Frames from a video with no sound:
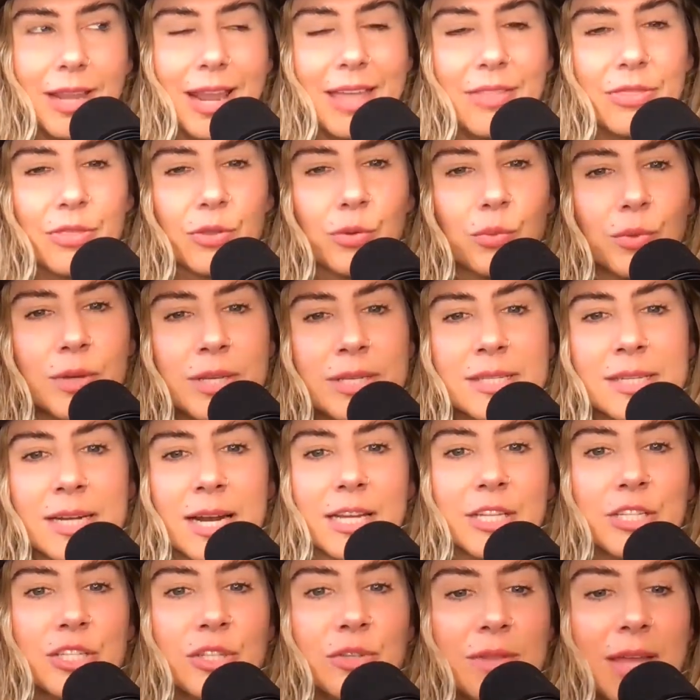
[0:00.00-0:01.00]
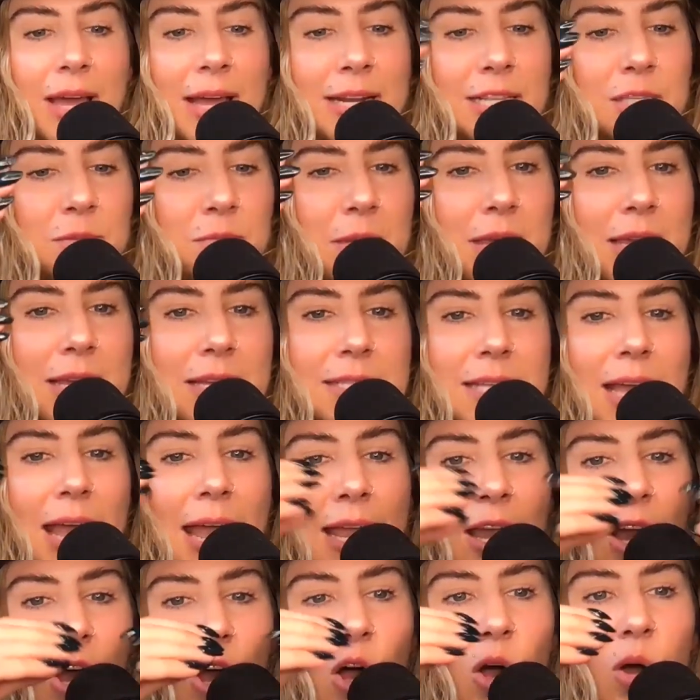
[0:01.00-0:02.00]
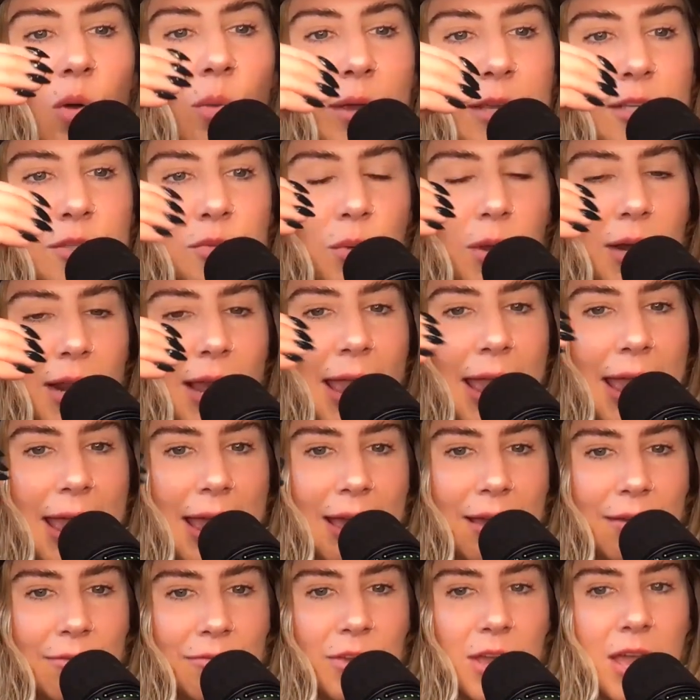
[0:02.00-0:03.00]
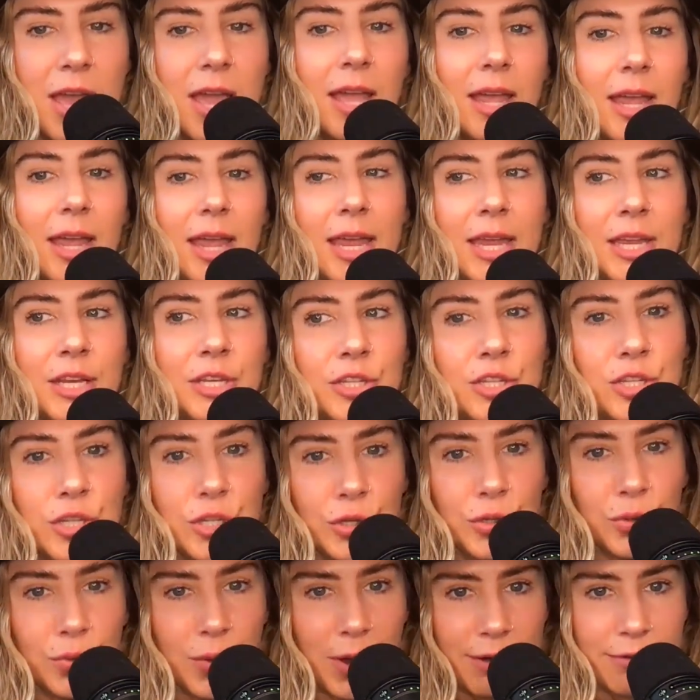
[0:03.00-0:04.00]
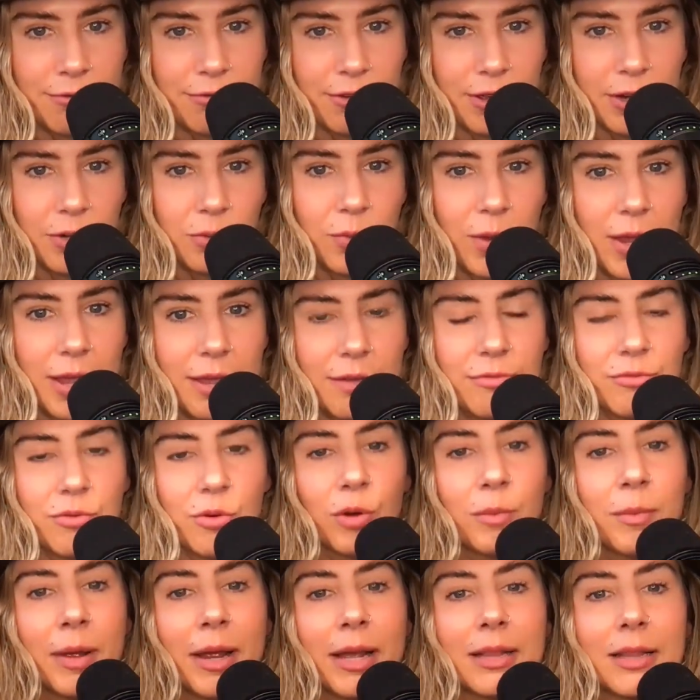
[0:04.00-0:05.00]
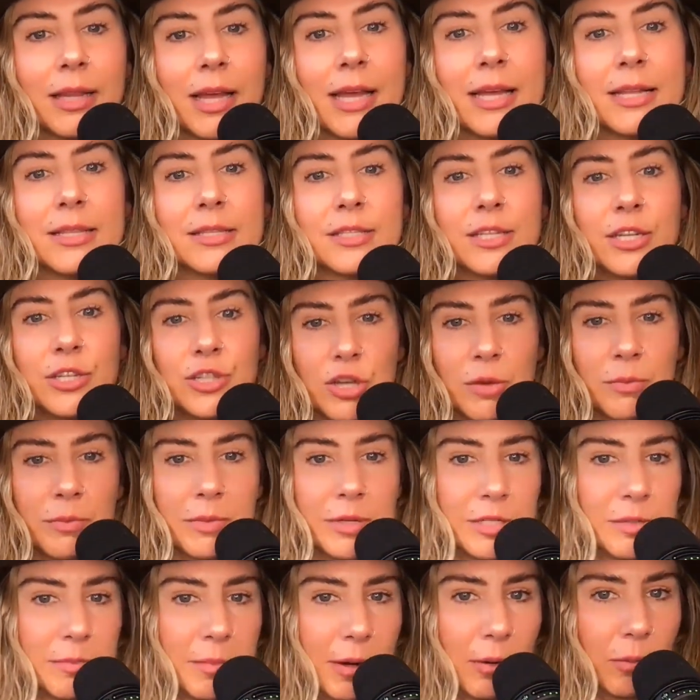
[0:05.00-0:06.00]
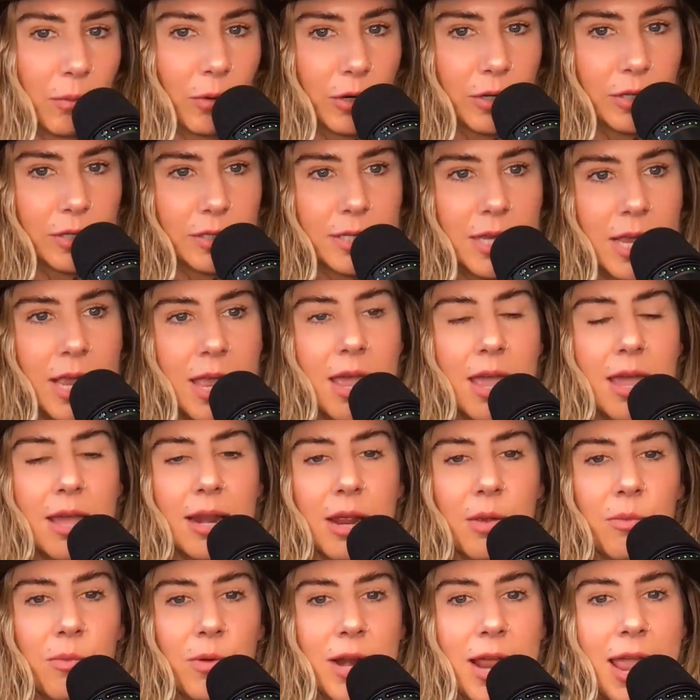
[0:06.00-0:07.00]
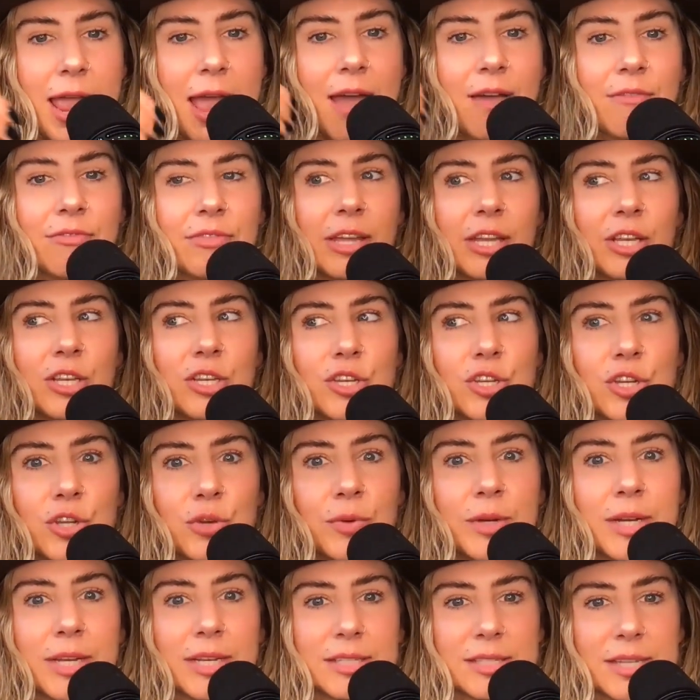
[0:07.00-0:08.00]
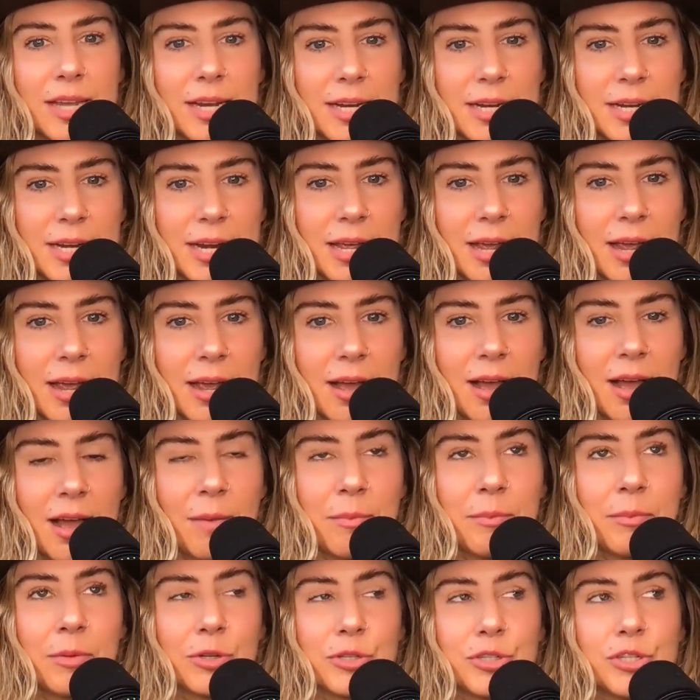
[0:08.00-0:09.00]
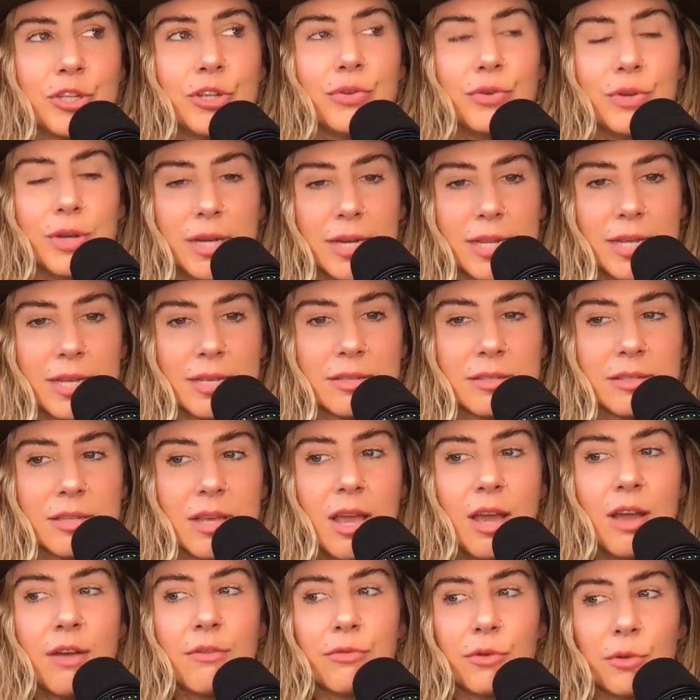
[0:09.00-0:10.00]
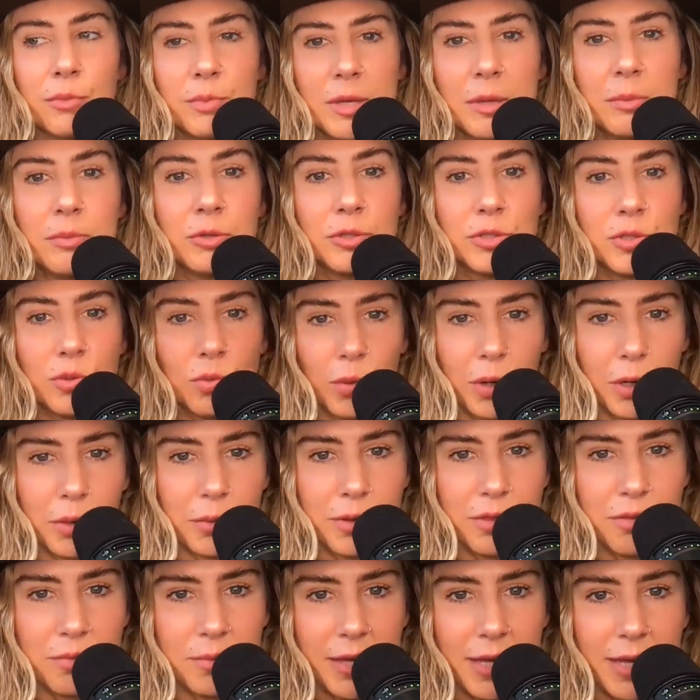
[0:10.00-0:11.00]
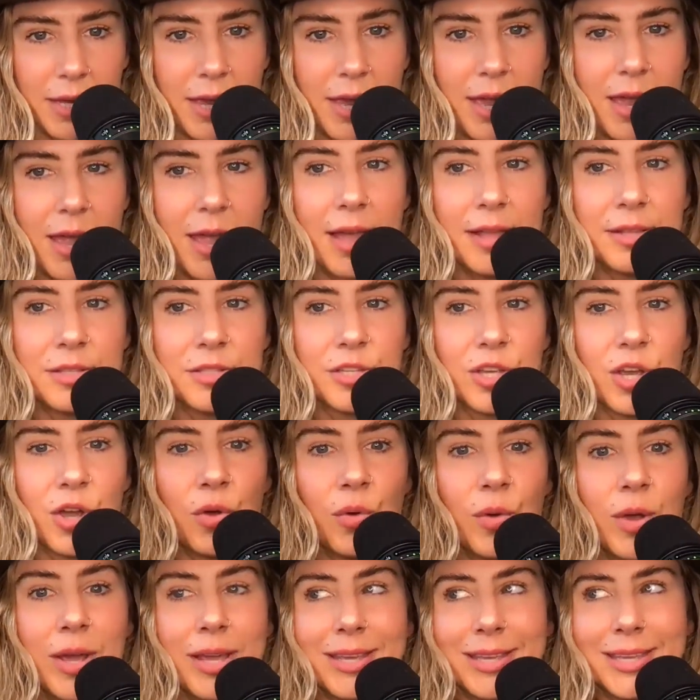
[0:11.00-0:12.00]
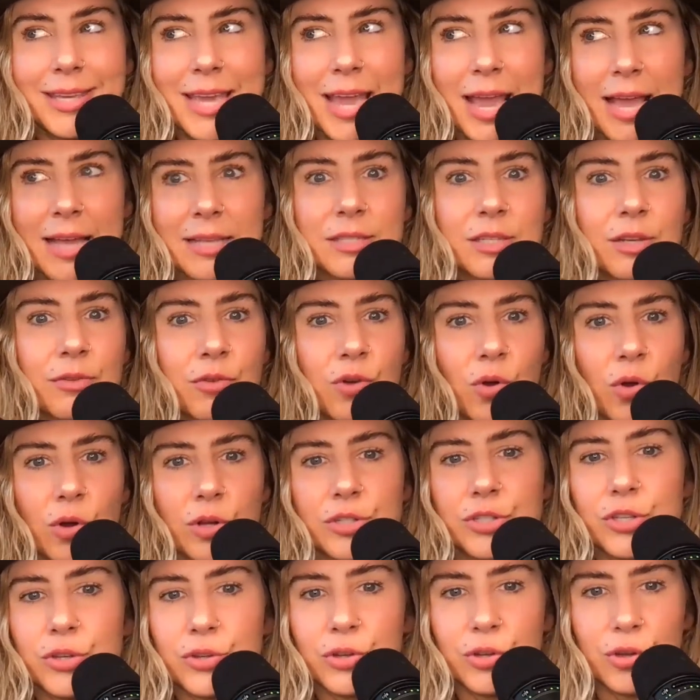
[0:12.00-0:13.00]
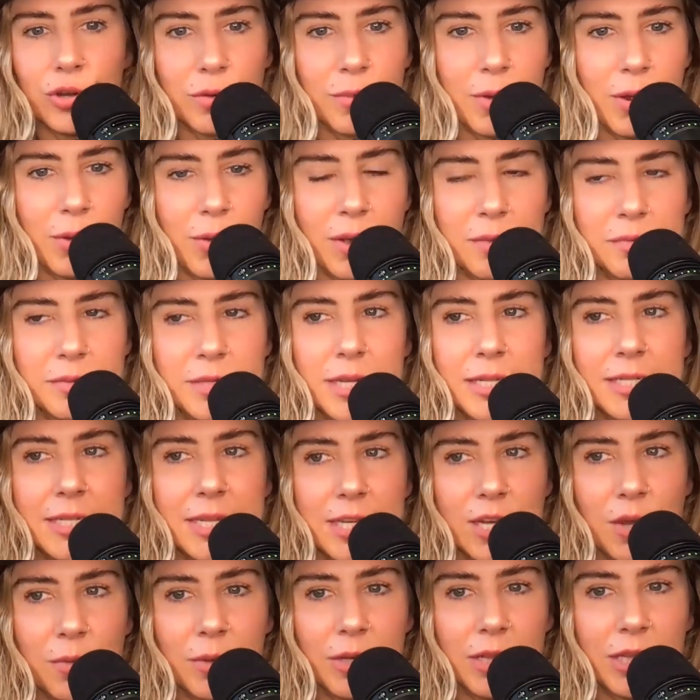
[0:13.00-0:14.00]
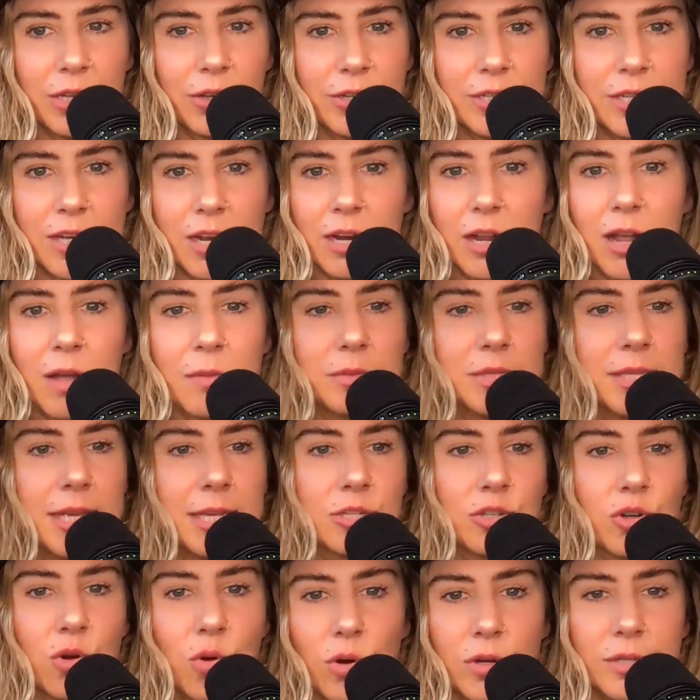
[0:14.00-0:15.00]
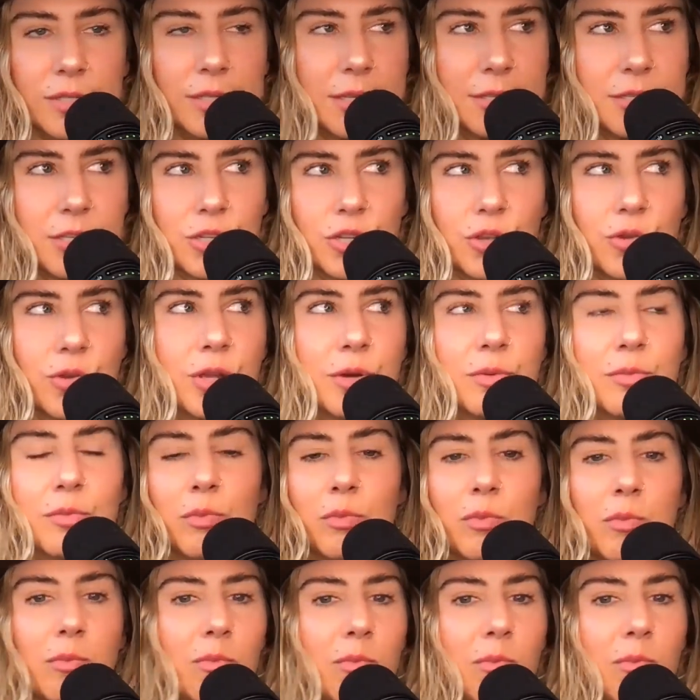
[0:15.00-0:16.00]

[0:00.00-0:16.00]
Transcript: And the reason I do that is because I always want to have a new and fun way for my clients to jump into my world. And I want to have like new and exciting uh, opportunities for people to work with me. And so, yes, of course, you can go to my website, daniellemccleerey.com slash courses, and you can